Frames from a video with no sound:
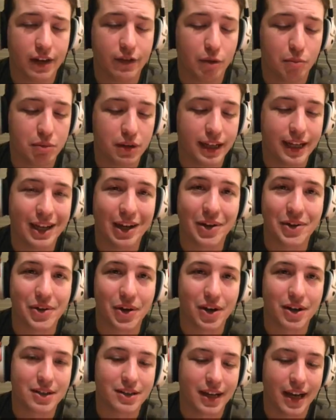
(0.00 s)
of a play on
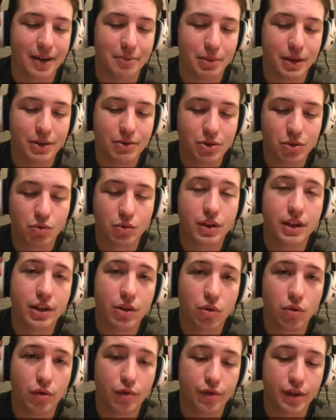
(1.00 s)
Dark Side, but it was a really
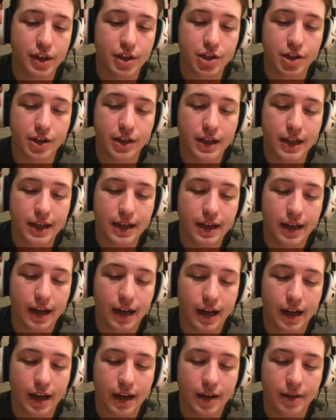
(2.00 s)
cool feature,
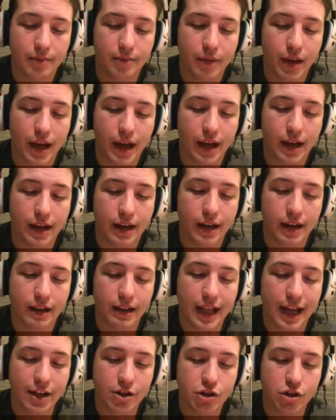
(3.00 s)
and it
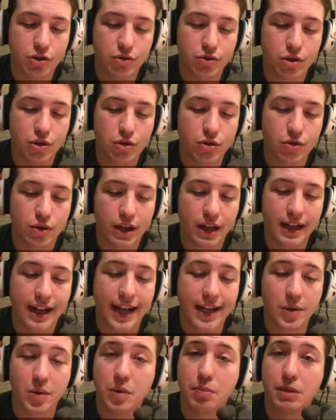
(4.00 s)
allows you to
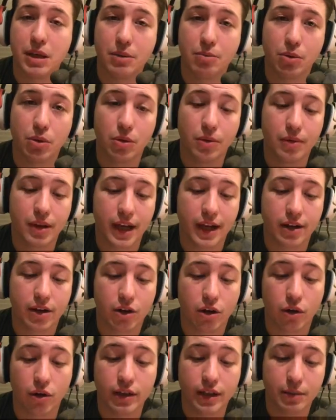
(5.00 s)
connect with people that
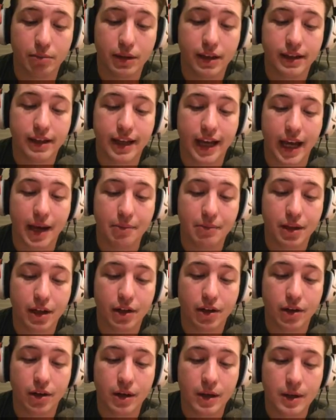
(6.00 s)
currently play the game that
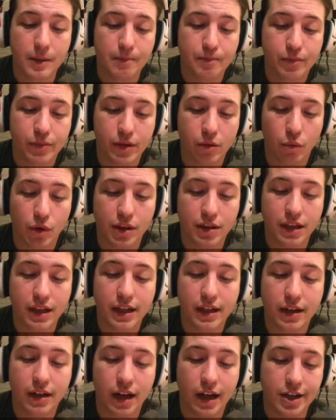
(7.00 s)
are
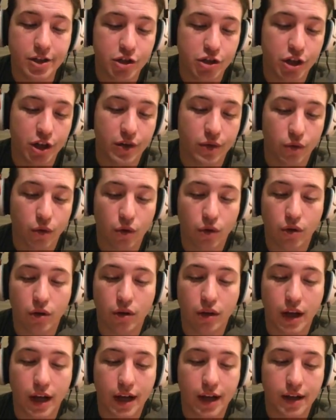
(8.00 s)
within a
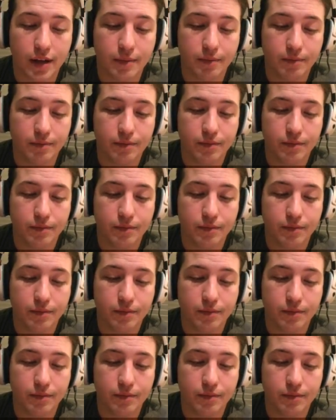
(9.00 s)
general